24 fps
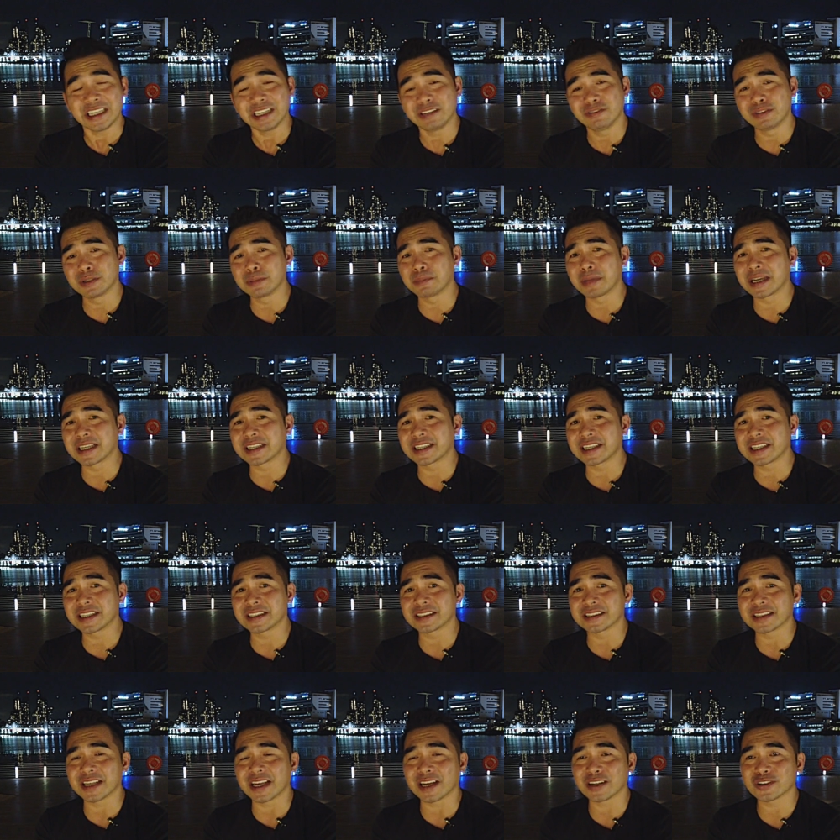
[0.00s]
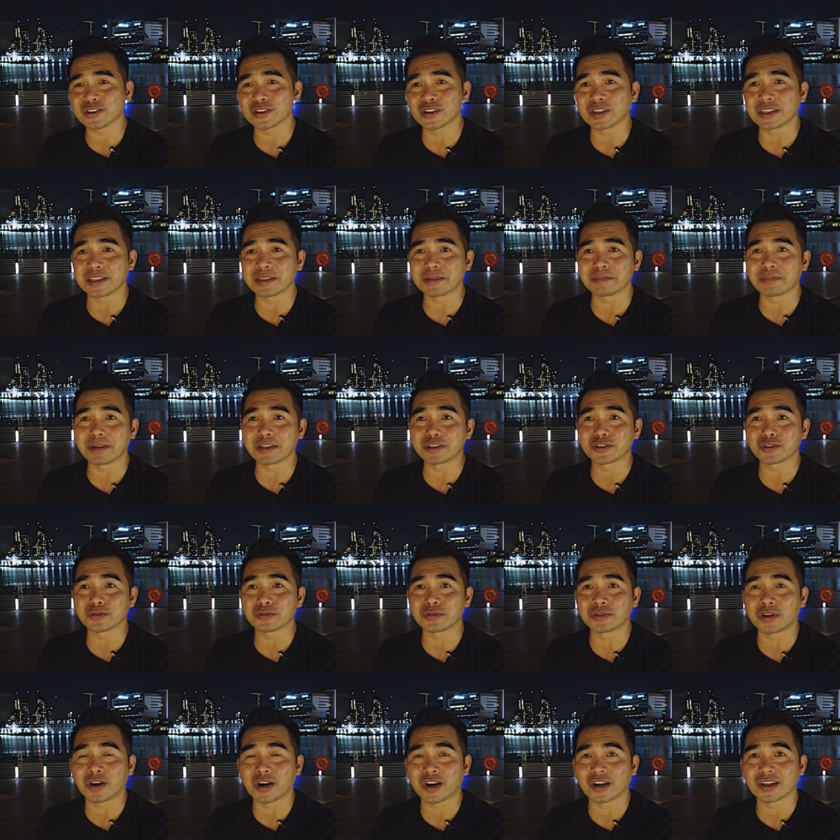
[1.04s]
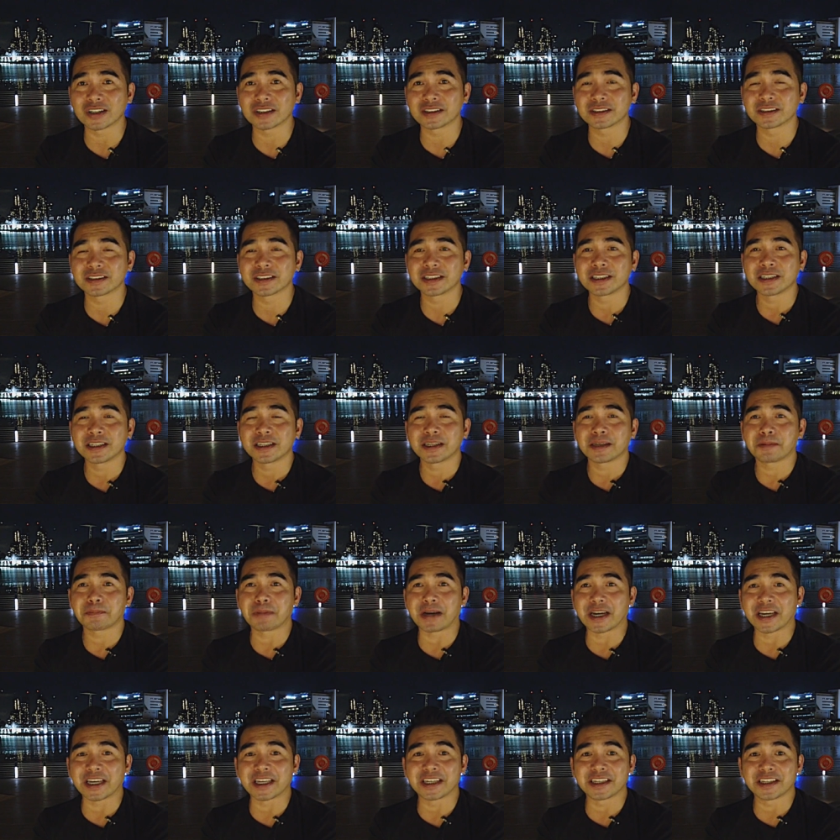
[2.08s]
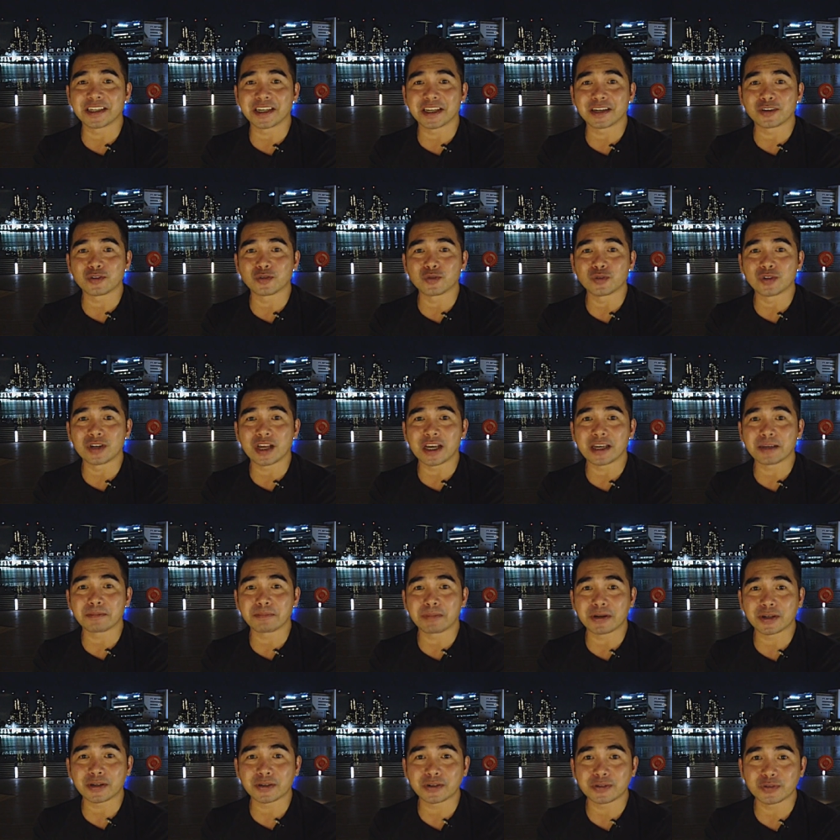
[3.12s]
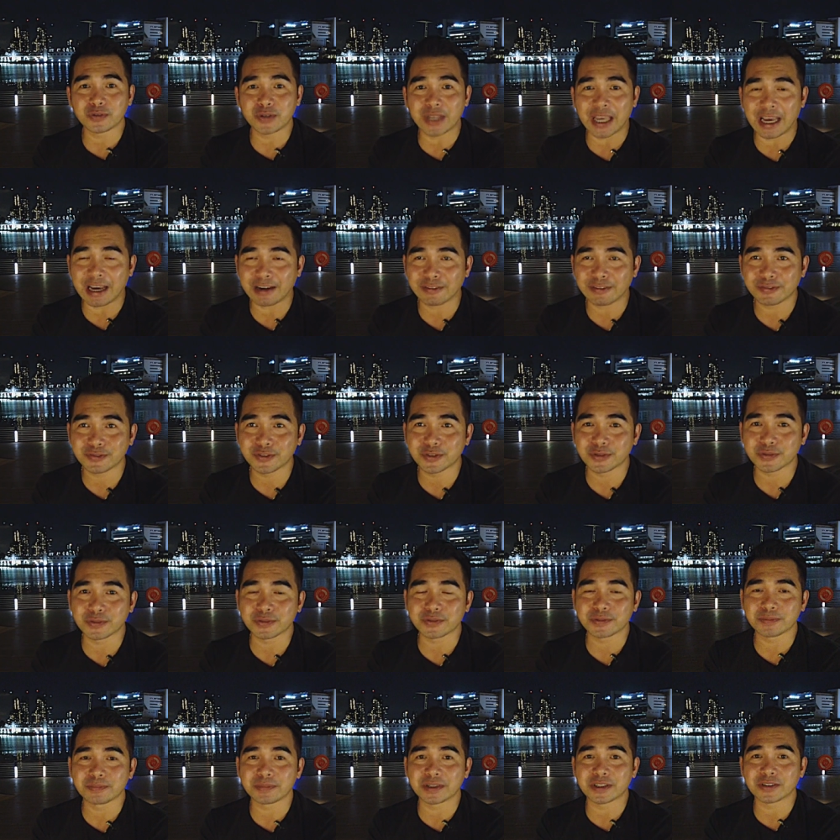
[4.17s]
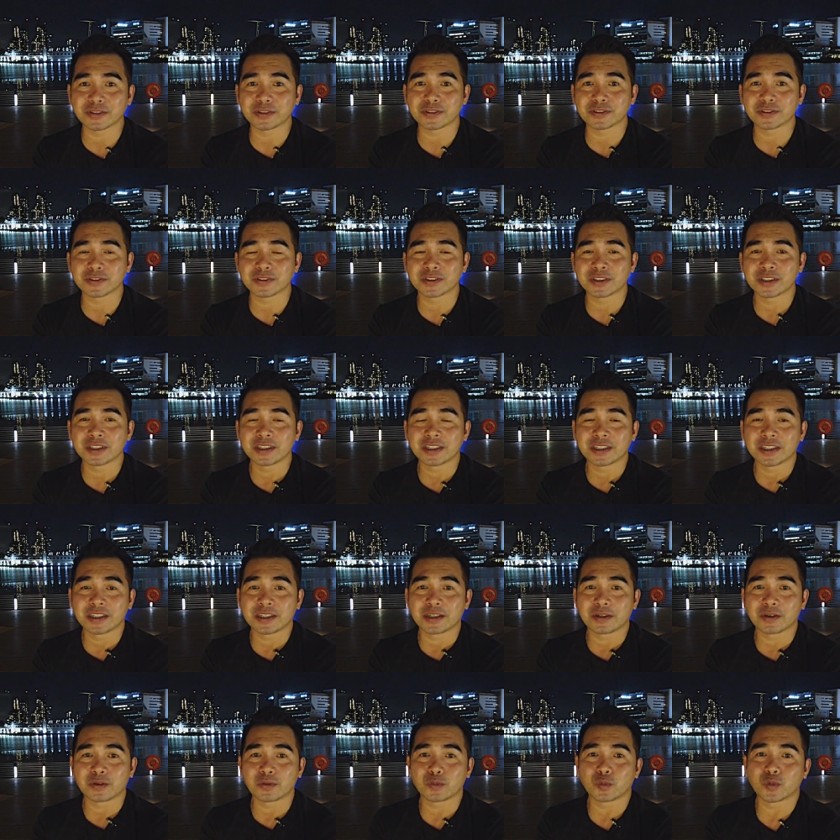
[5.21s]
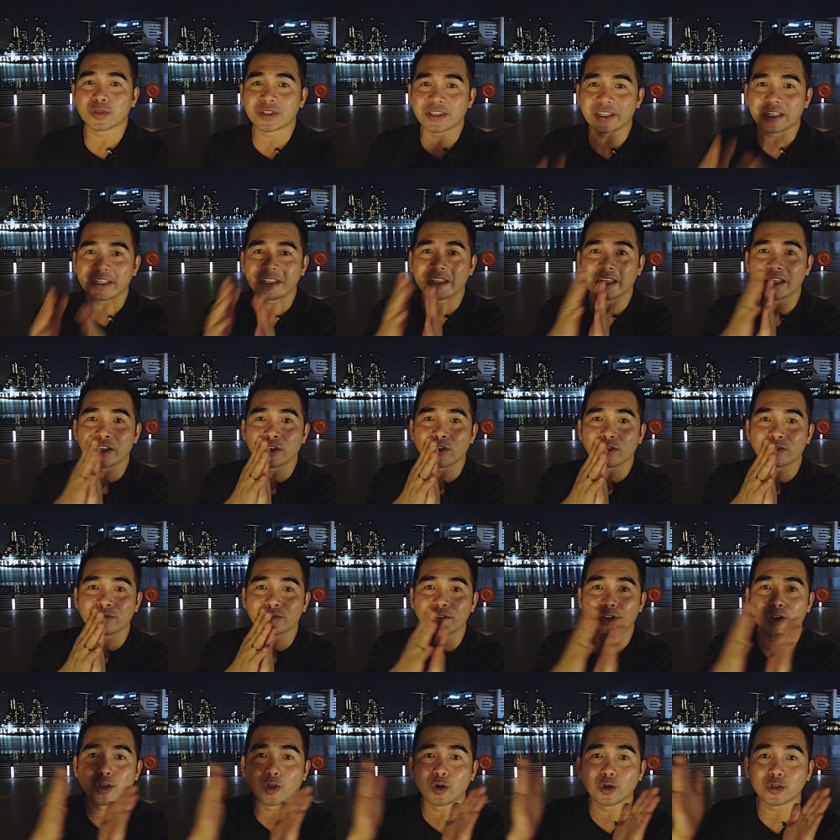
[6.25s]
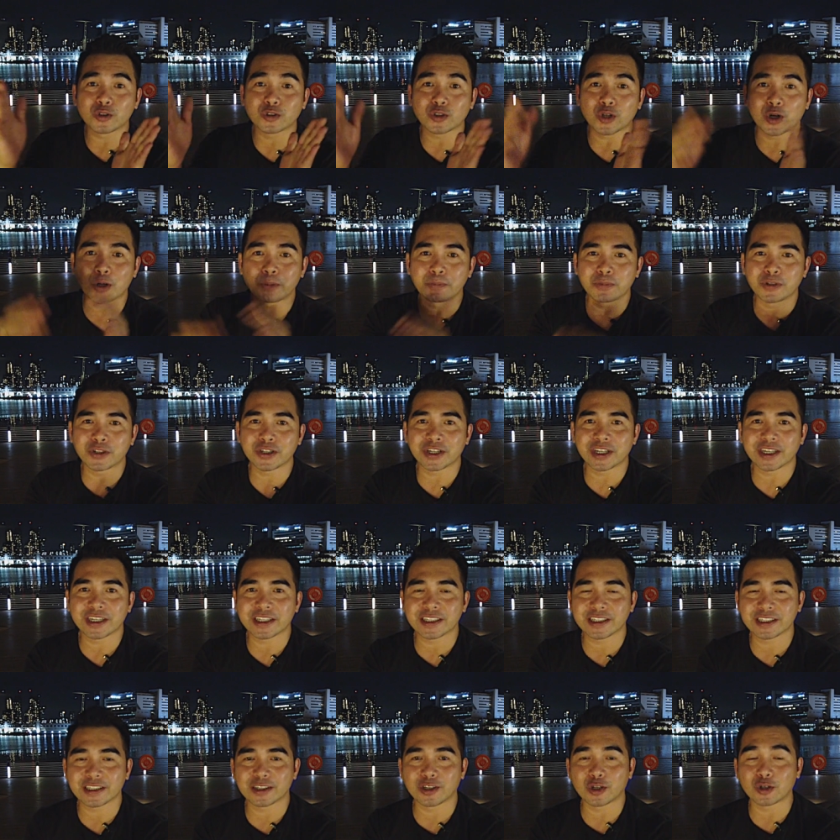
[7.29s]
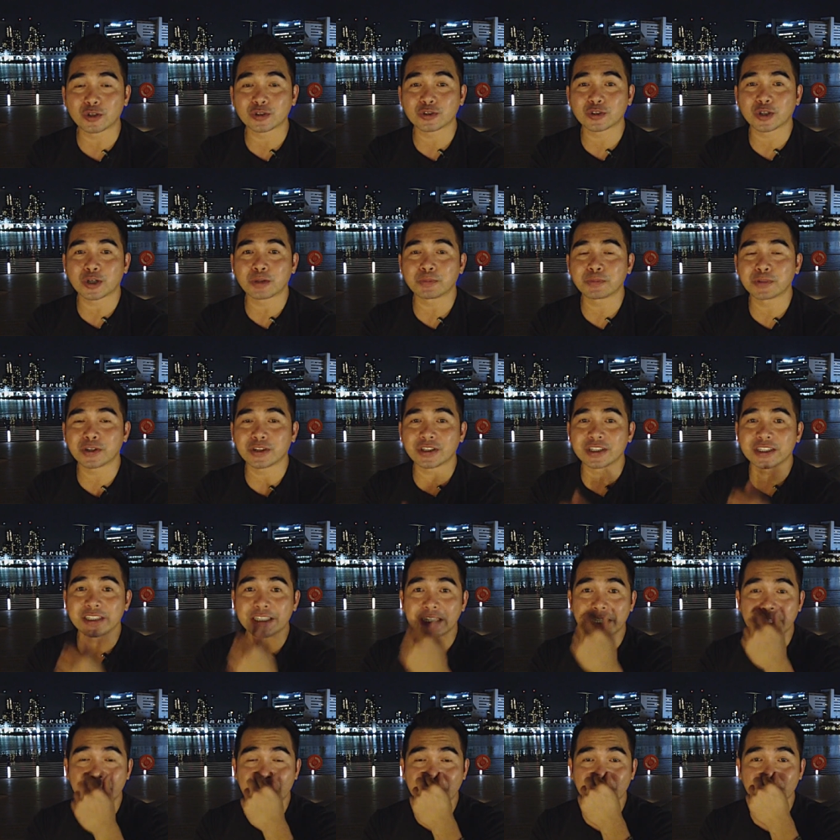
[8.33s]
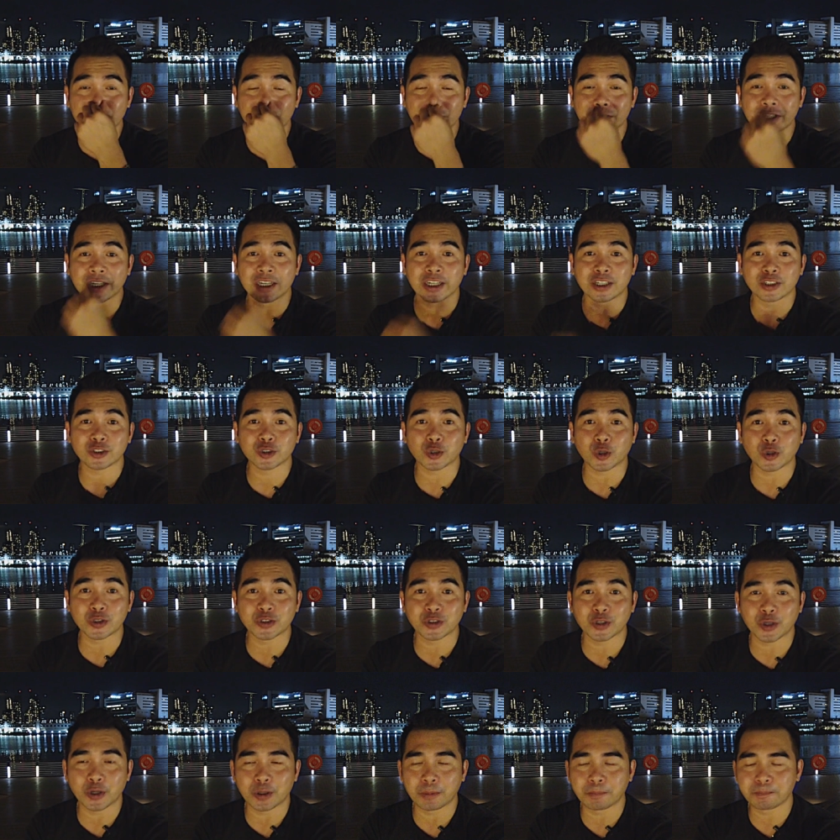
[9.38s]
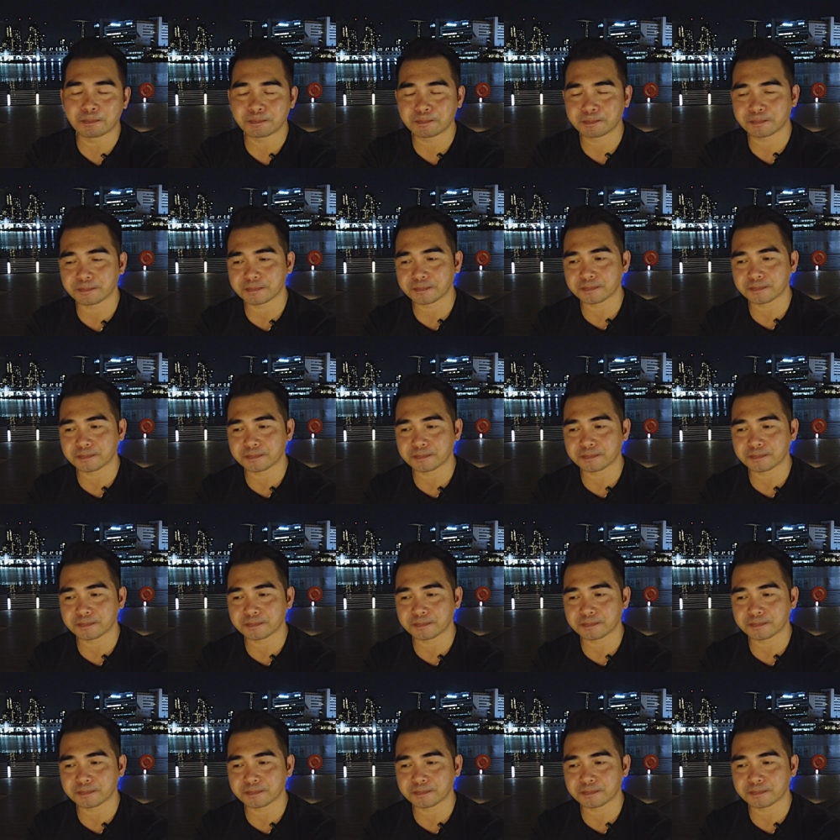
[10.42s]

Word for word: Even my kids, actually, medyo hard pakainin ng gulay, pero we have to because we're thinking of the long term yun eh. Long term yun, hindi lang yun na uh, short term.